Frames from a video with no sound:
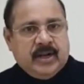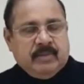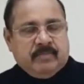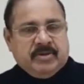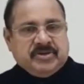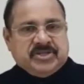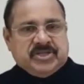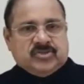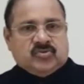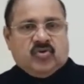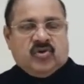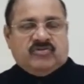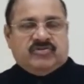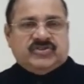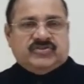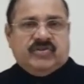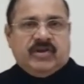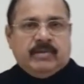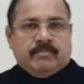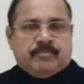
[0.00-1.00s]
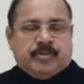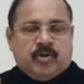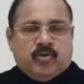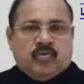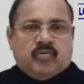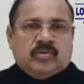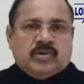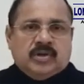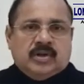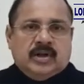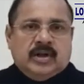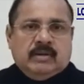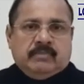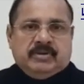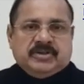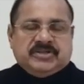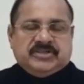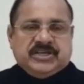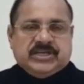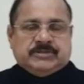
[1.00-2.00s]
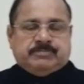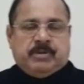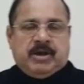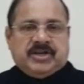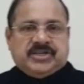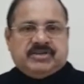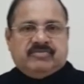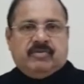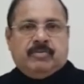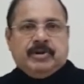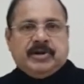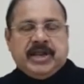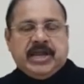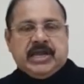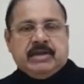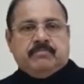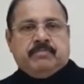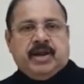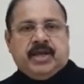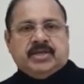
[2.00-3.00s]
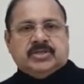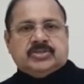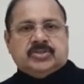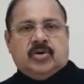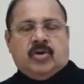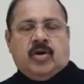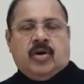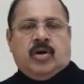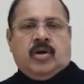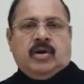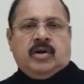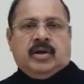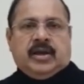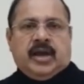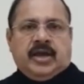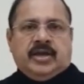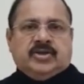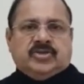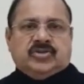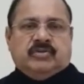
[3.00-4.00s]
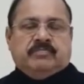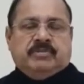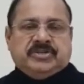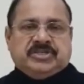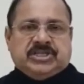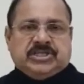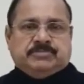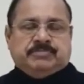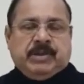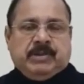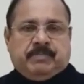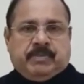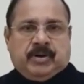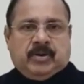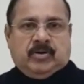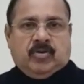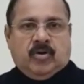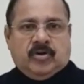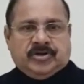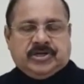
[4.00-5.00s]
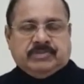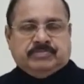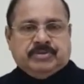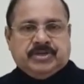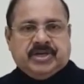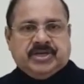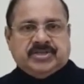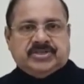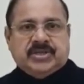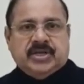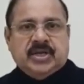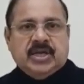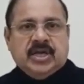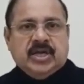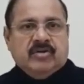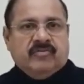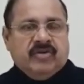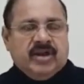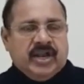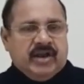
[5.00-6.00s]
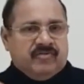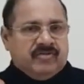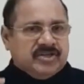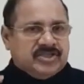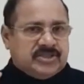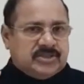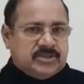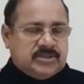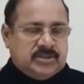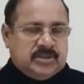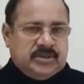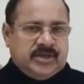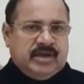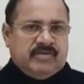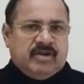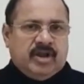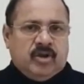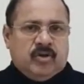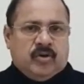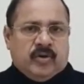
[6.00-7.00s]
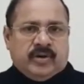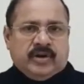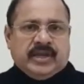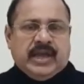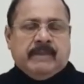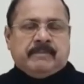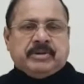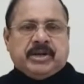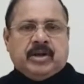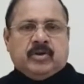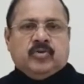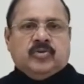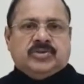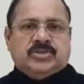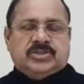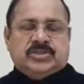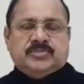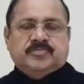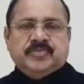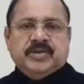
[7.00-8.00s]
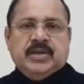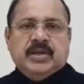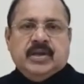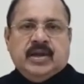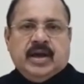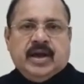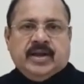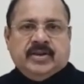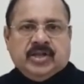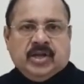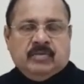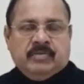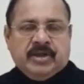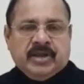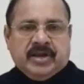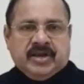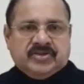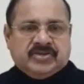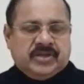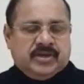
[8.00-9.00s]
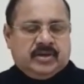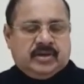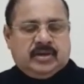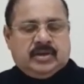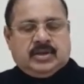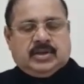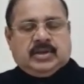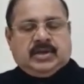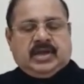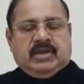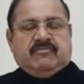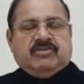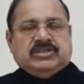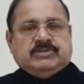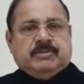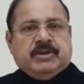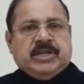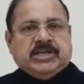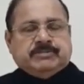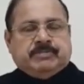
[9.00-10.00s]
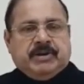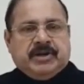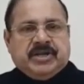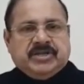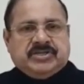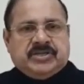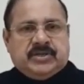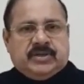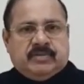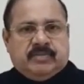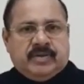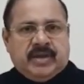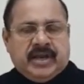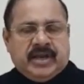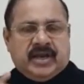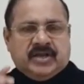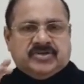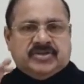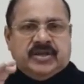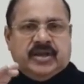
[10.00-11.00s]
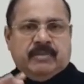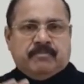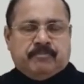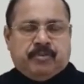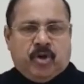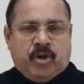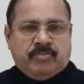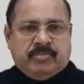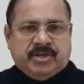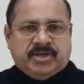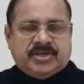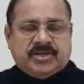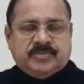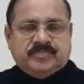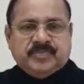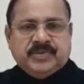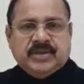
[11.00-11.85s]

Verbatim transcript: Business conditions will improve, business expansion will be taking place, all kinds of business people, entrepreneurs will invest heavily on capital goods and there will be increase in investment expenditure, increase in employment,